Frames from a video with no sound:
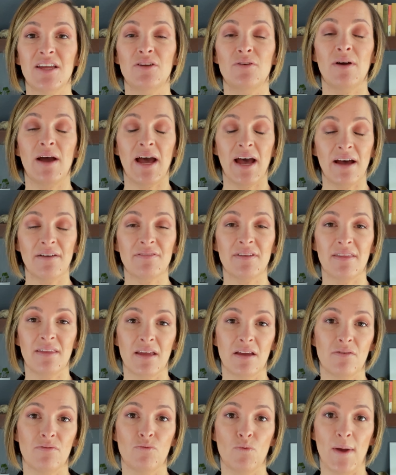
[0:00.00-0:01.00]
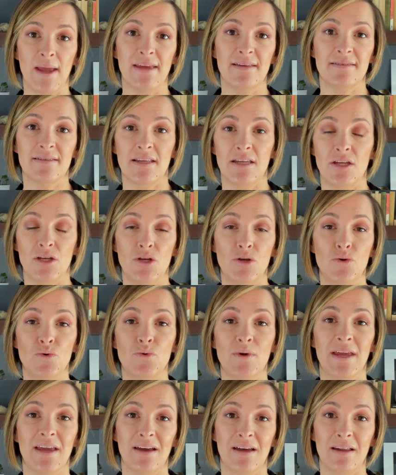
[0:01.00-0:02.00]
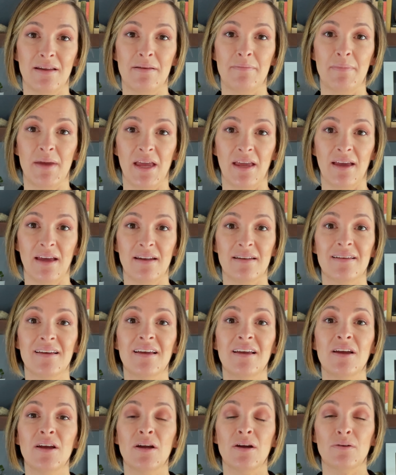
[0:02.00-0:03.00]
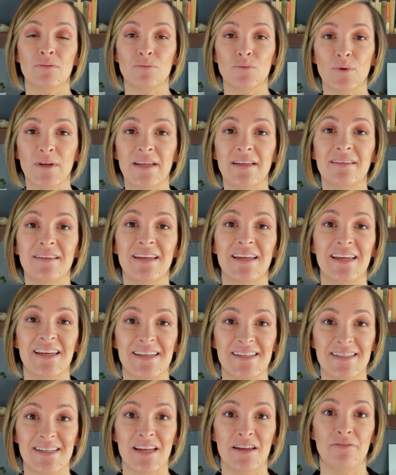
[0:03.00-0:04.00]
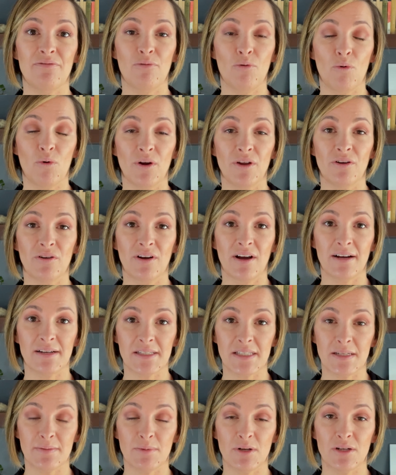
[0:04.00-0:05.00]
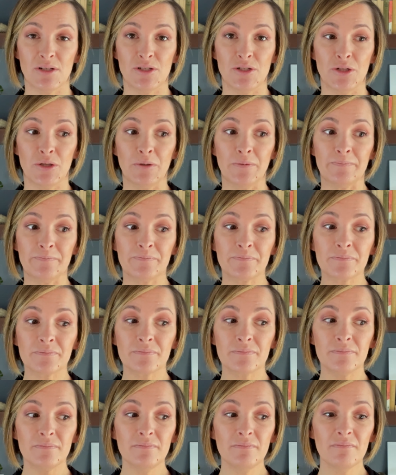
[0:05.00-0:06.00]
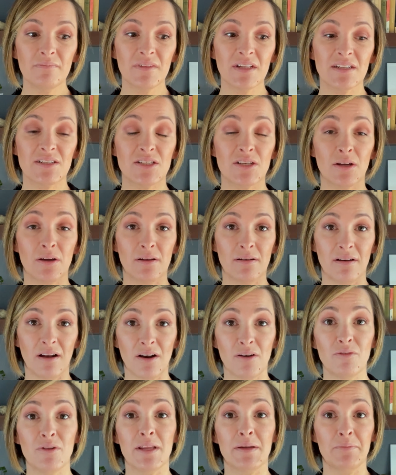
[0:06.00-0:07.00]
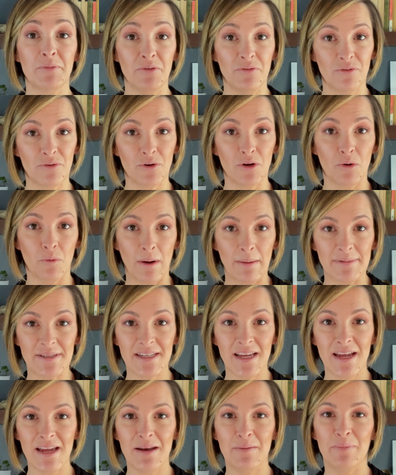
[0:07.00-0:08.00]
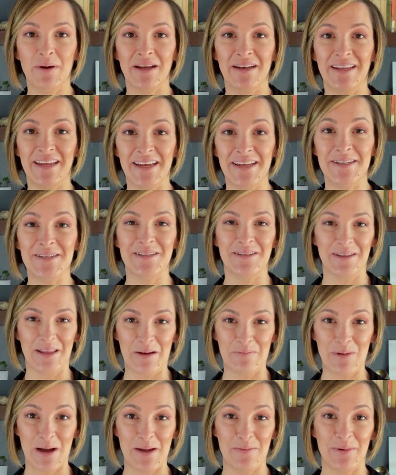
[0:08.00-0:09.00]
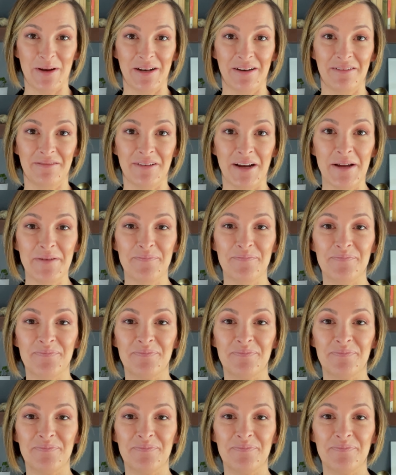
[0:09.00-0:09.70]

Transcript: You have to think of ways that you can make it really easy for your customer to not only move through your website, but get to that buy button, right?